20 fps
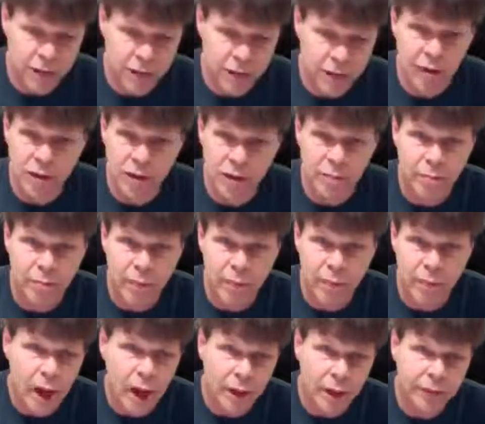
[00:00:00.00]
your first
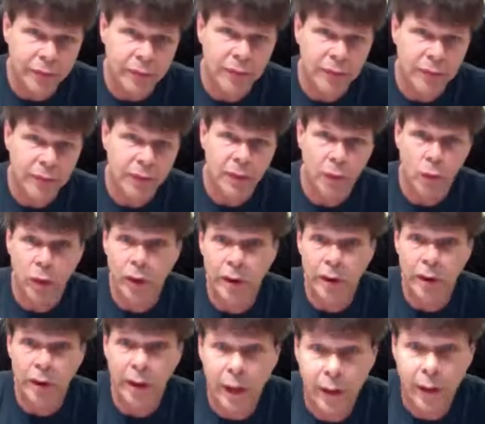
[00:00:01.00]
month working
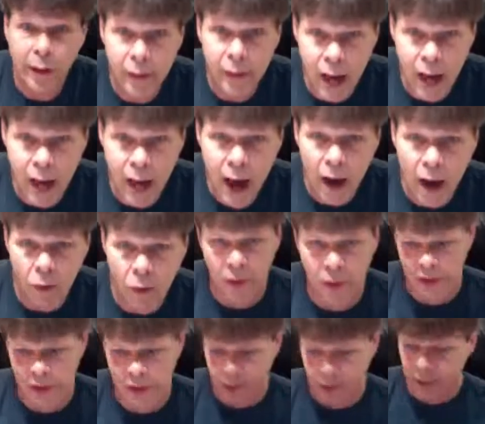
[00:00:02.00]
100
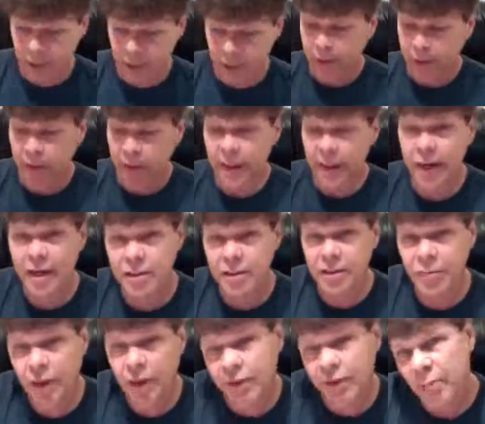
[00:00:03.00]
hours. The next
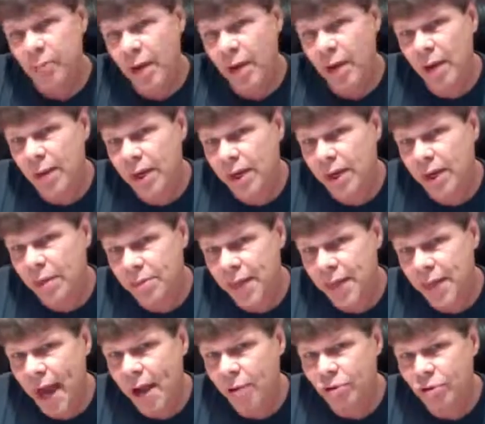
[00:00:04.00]
month you might make
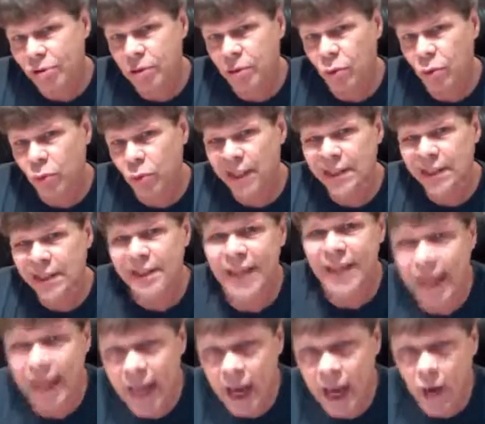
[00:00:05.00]
1,000 working
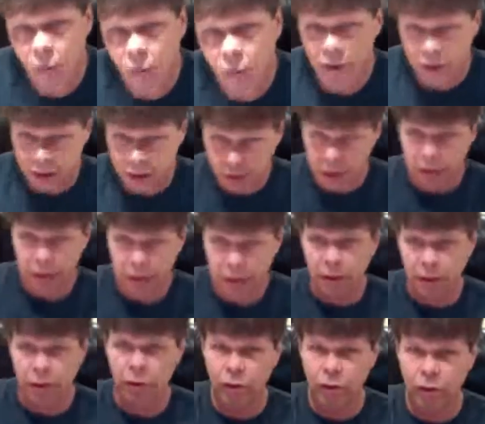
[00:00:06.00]
10 hours.
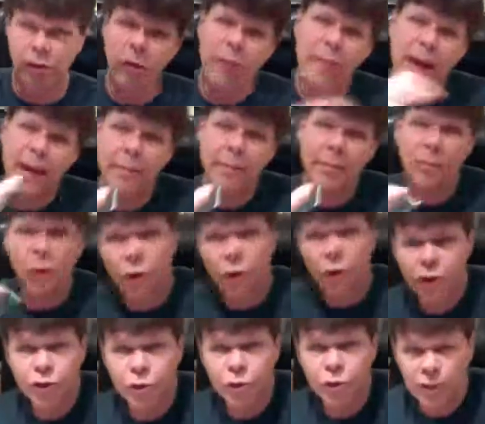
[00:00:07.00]
You're going to make more
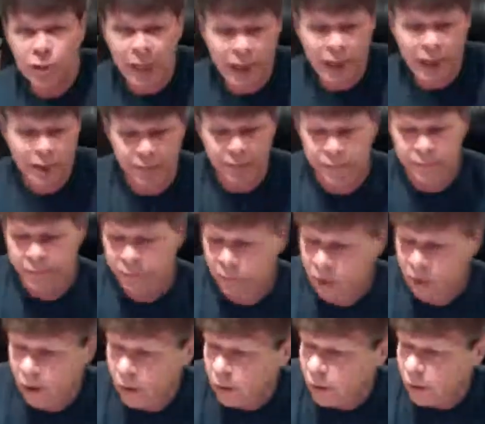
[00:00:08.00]
and do less.
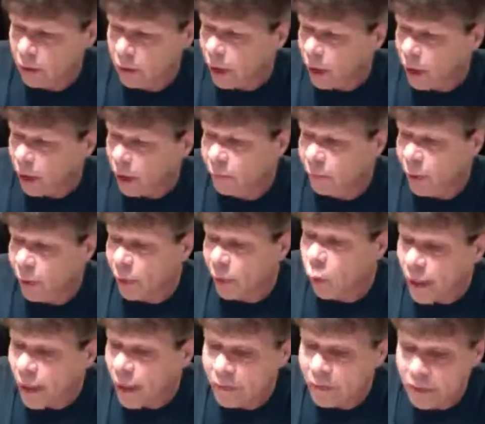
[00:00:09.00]
But
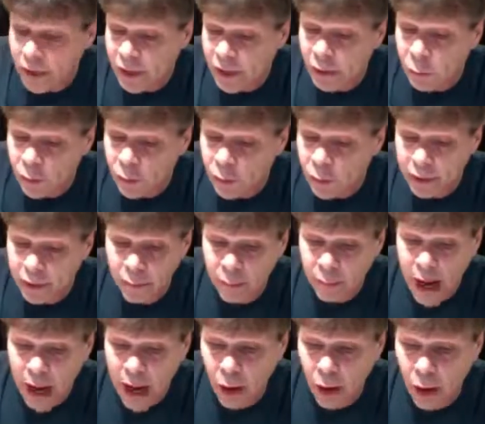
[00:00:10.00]
what I've done with
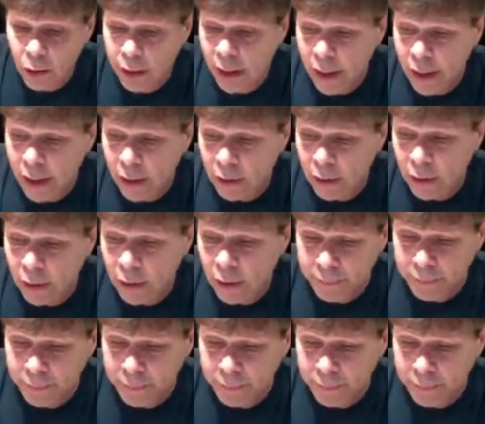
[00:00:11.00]
Empower Network